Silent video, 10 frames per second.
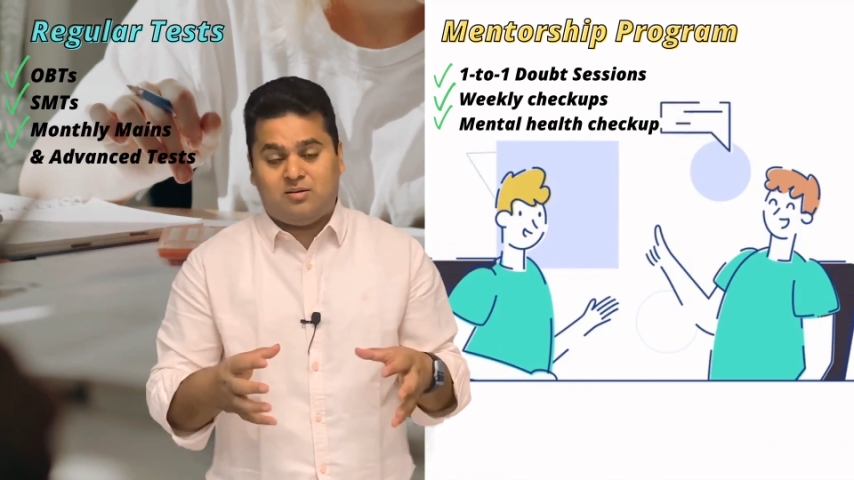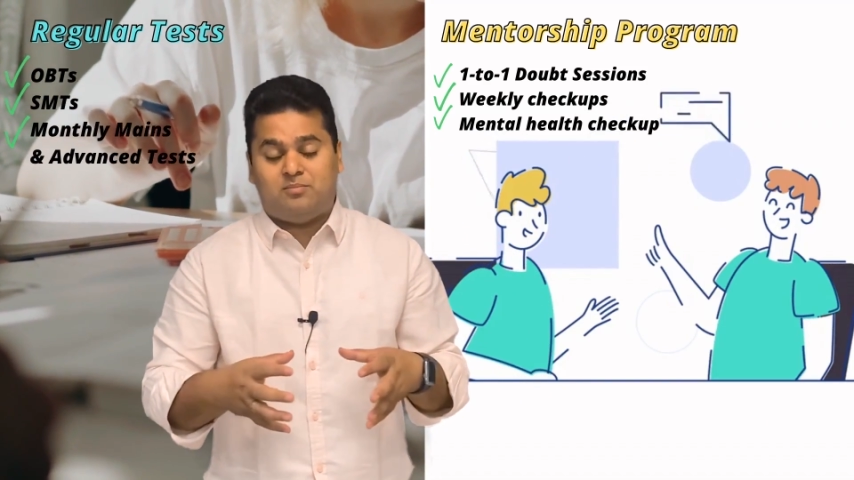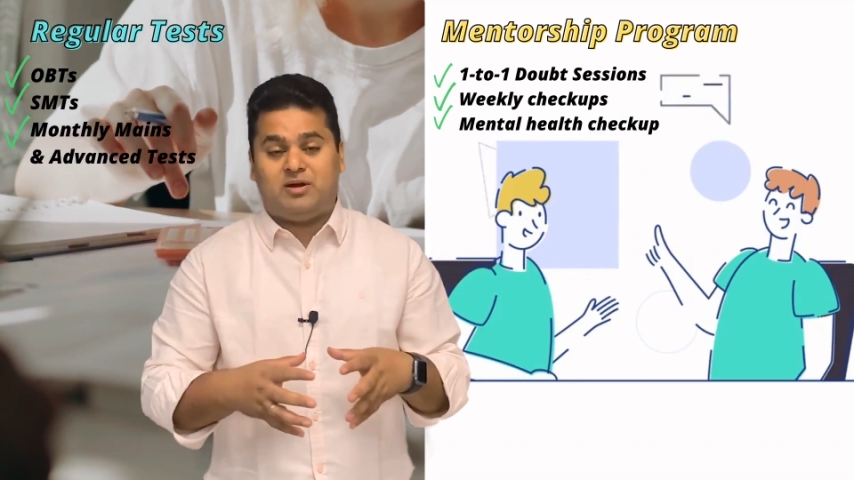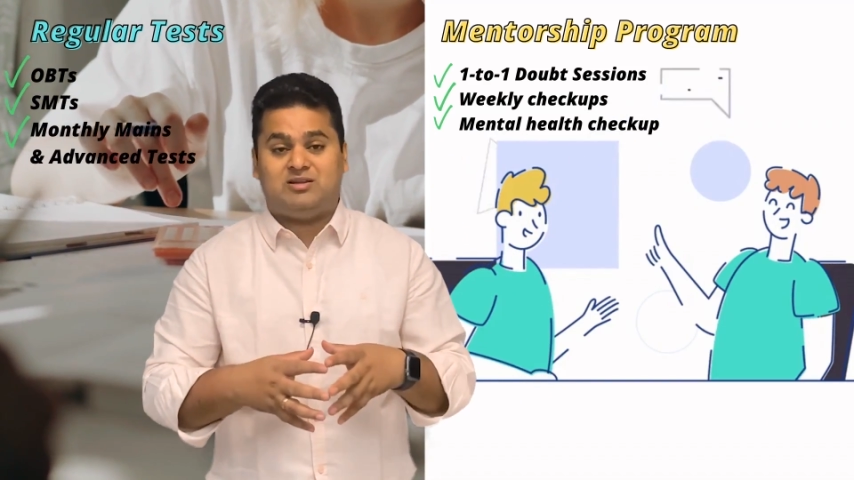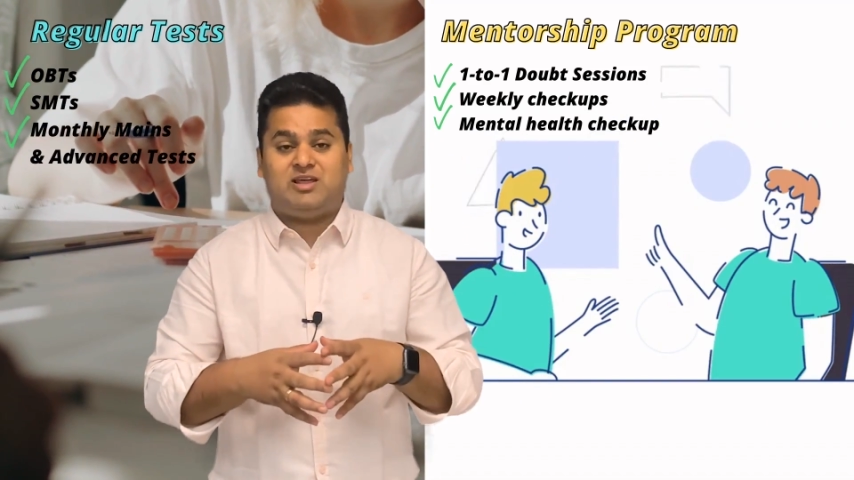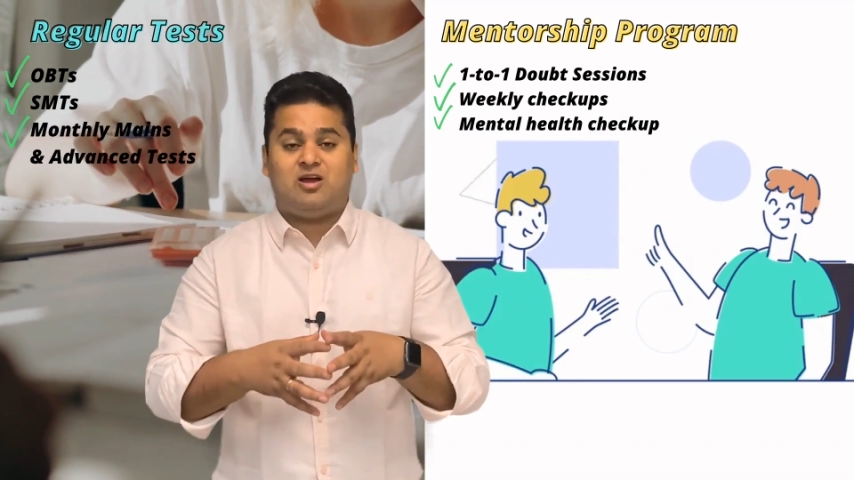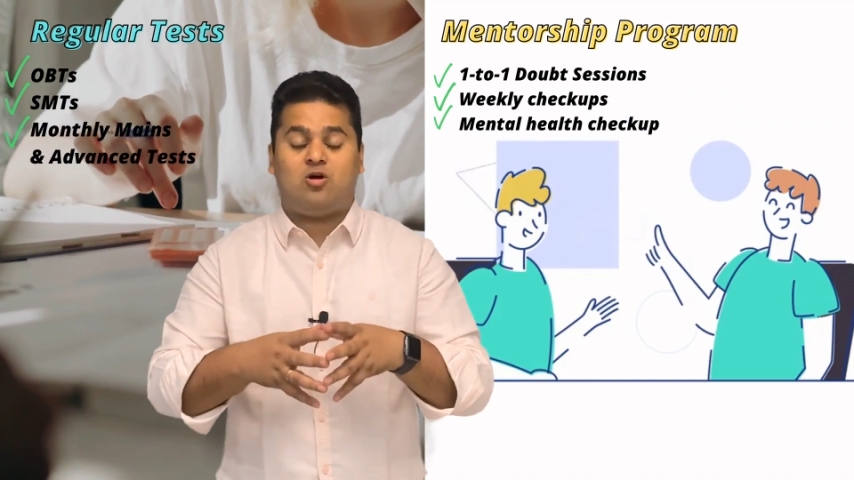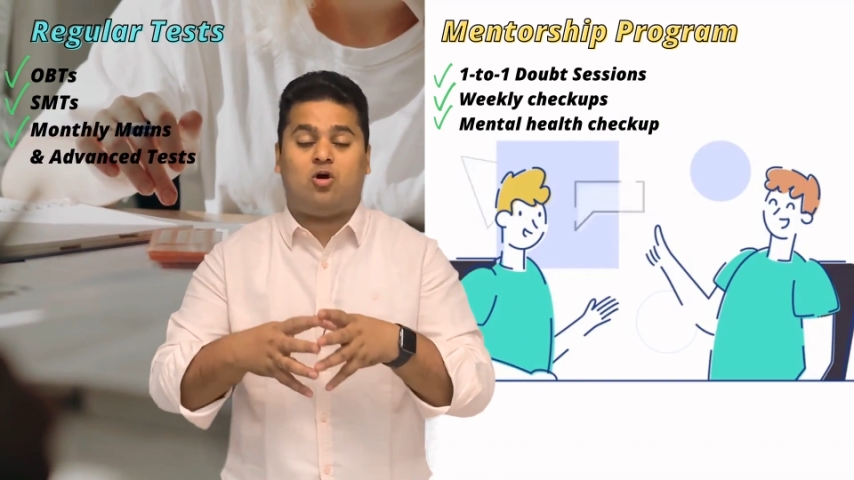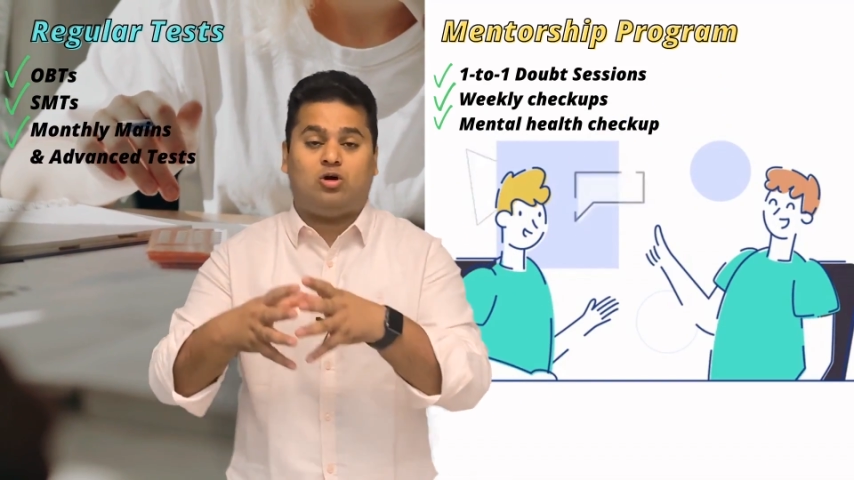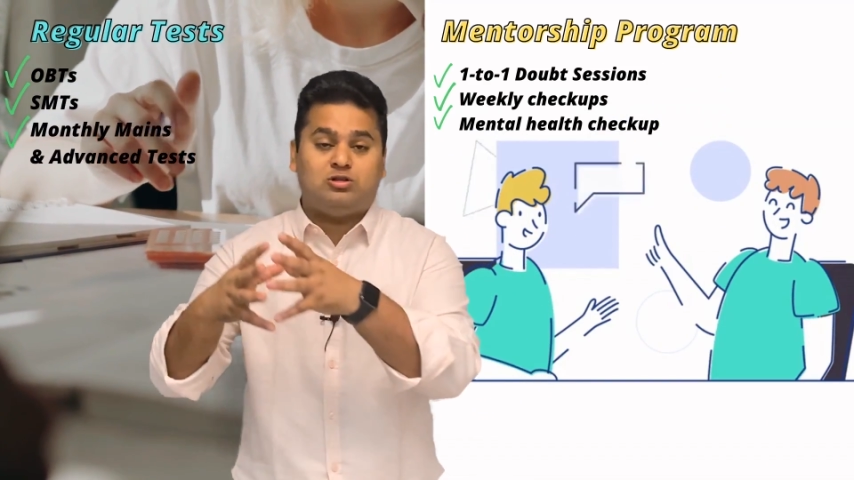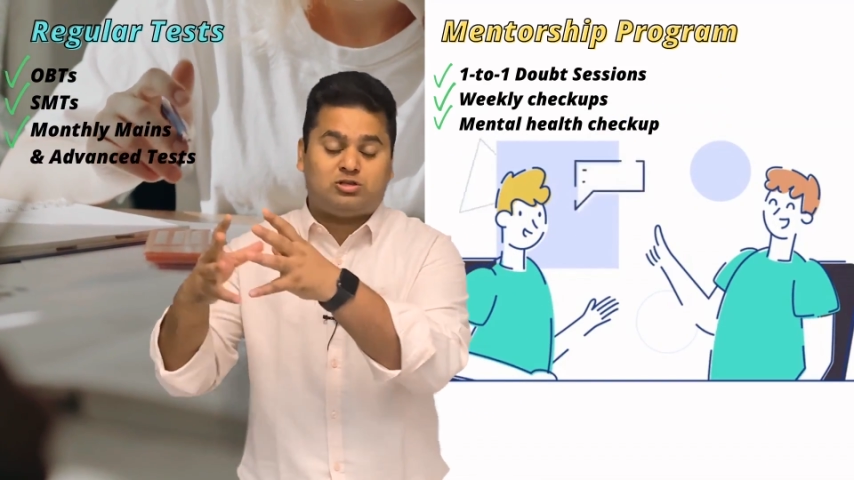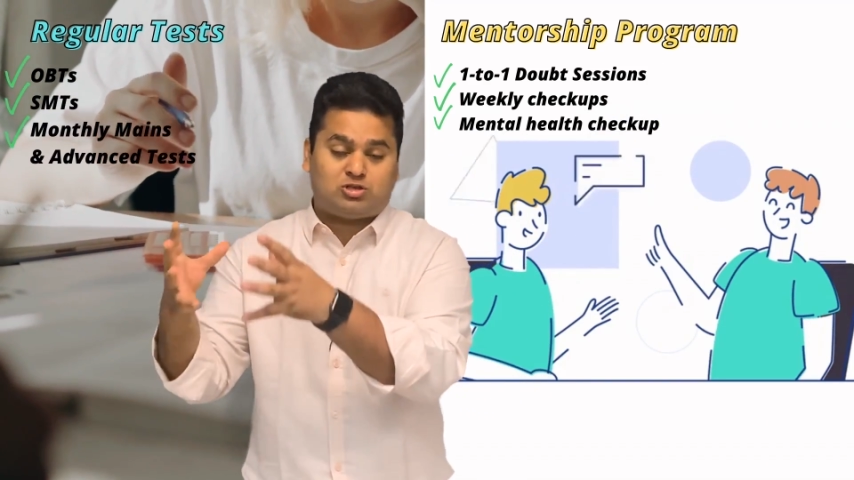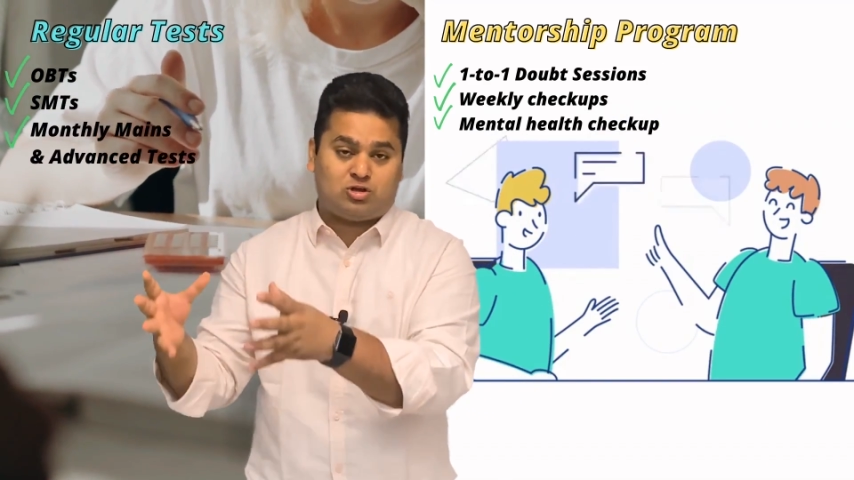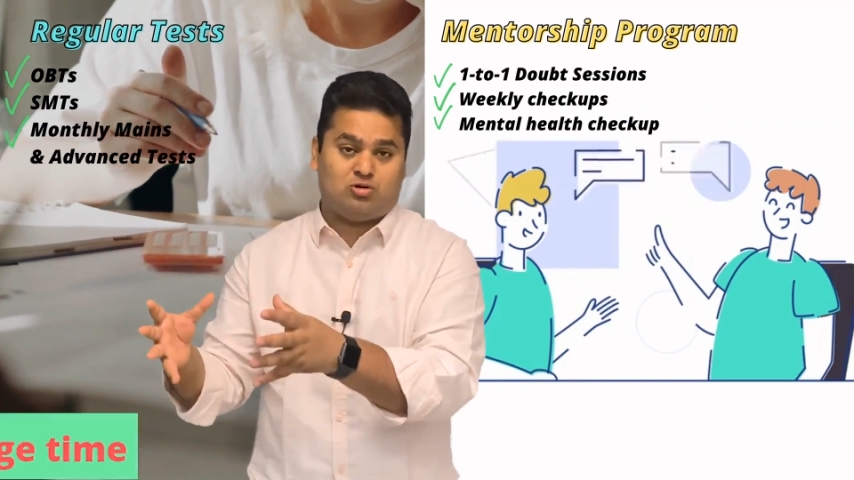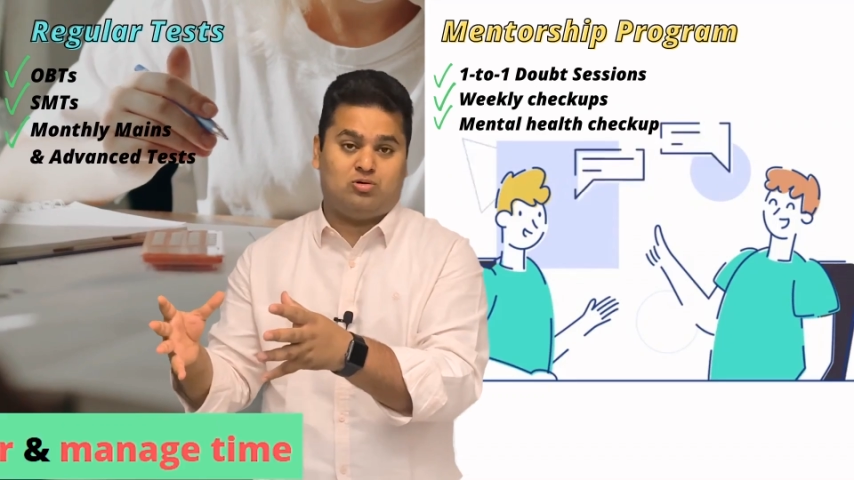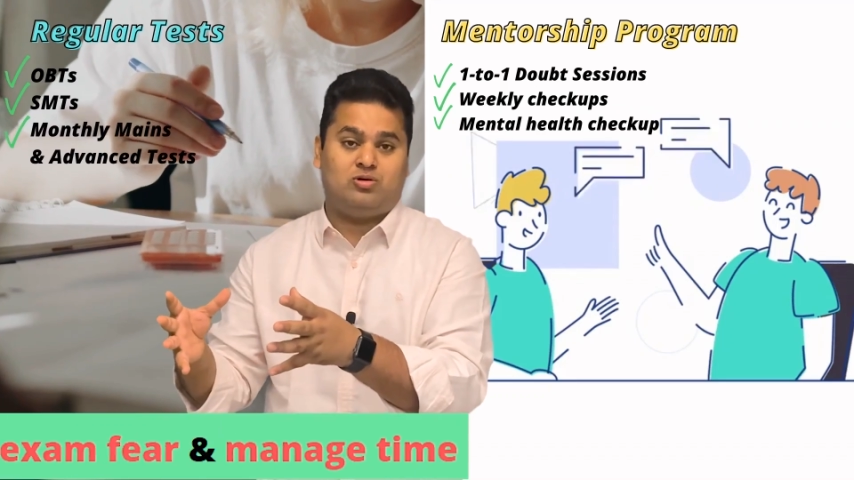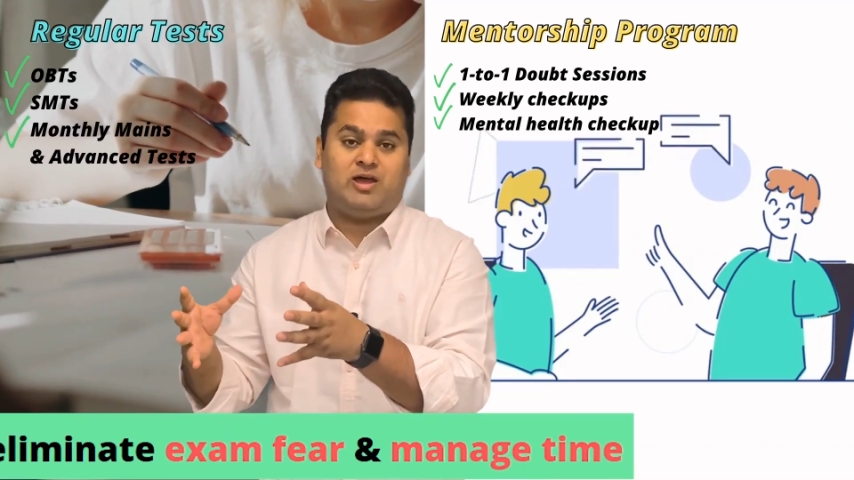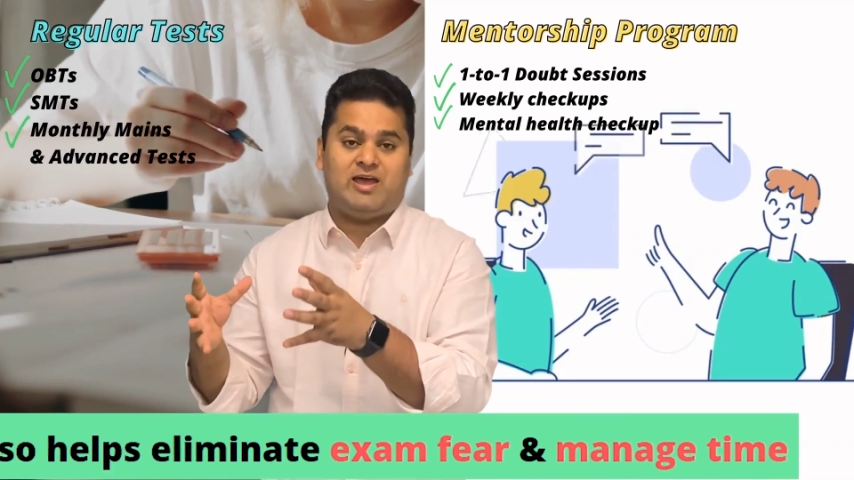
but they also